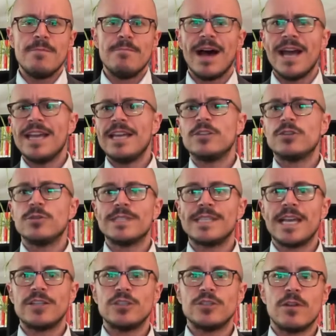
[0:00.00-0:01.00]
My
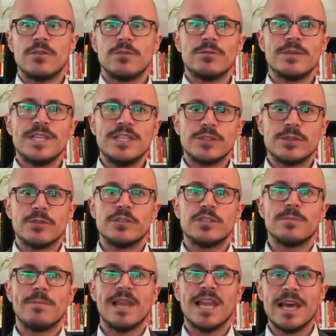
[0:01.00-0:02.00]
intersectional
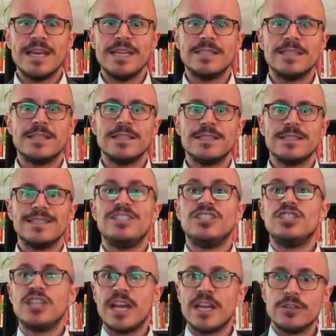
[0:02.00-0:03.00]
research places
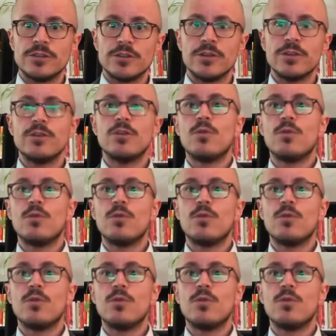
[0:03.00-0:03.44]
gender,